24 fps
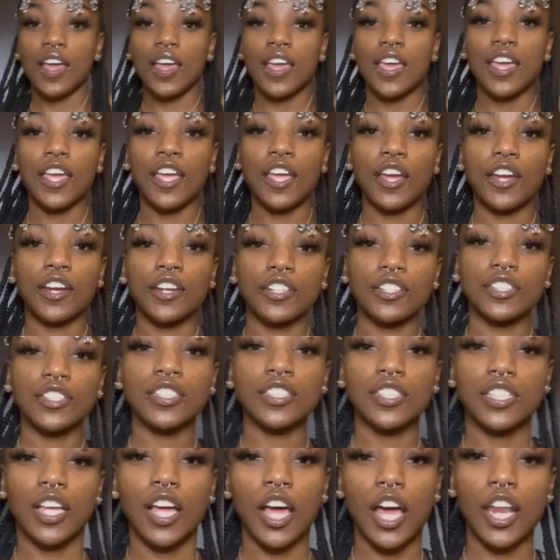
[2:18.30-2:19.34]

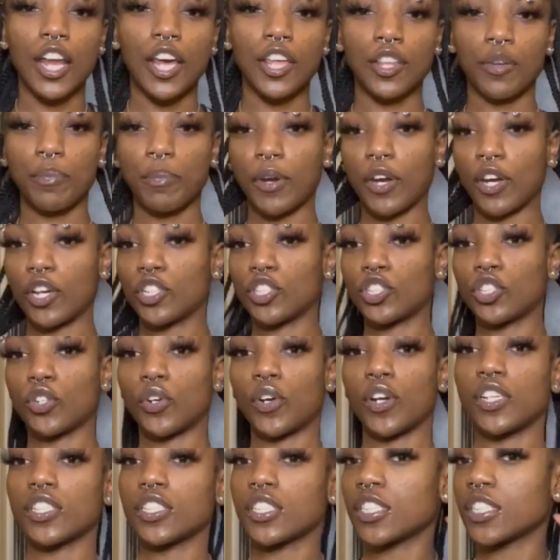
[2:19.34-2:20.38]
Here's another pair of
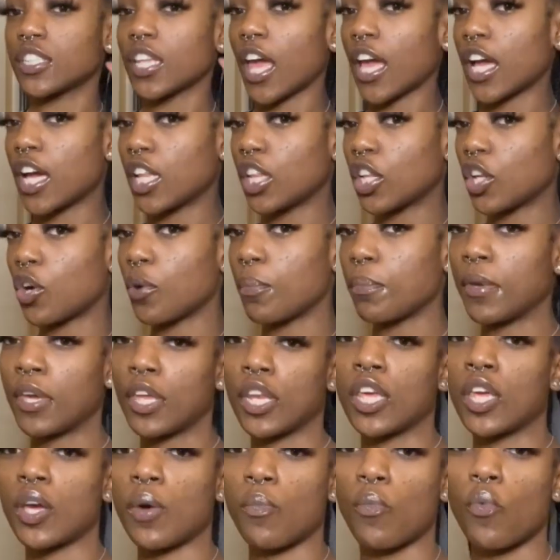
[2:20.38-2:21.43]
shorts. It's like a little
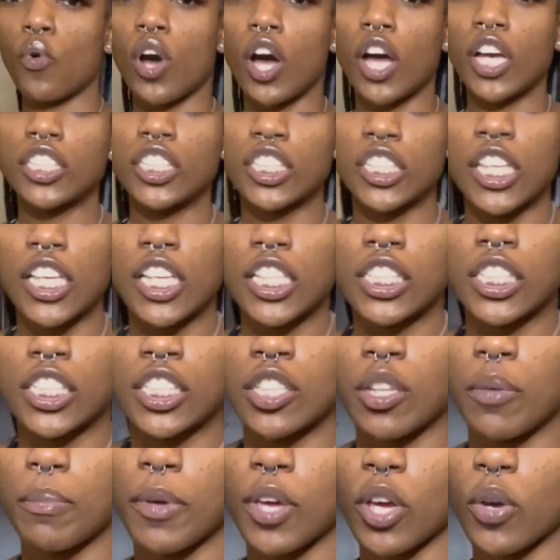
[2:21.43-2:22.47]
medium wash. These are
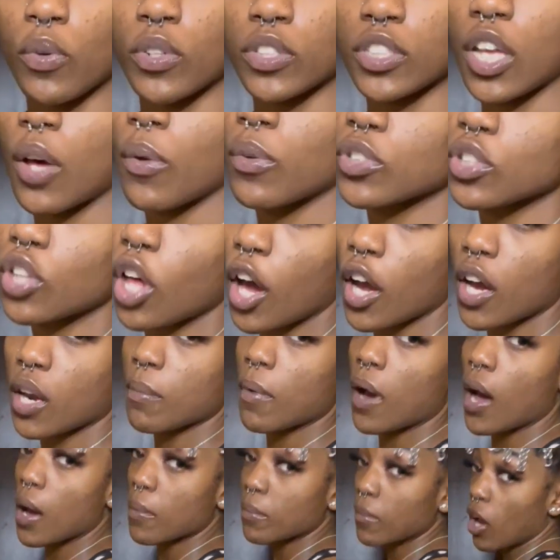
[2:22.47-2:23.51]
the big ones I was talking
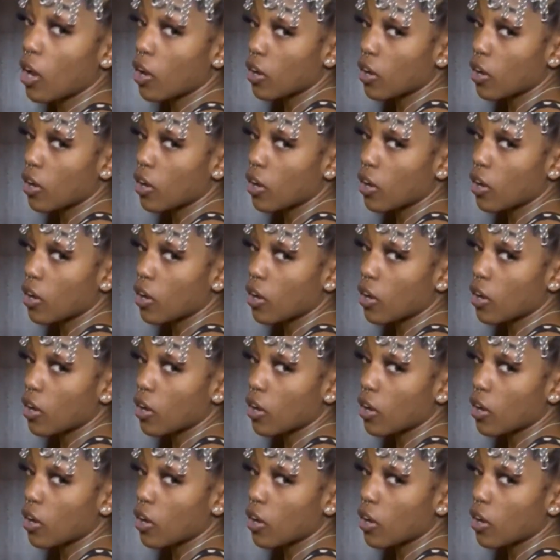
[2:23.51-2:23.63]
about.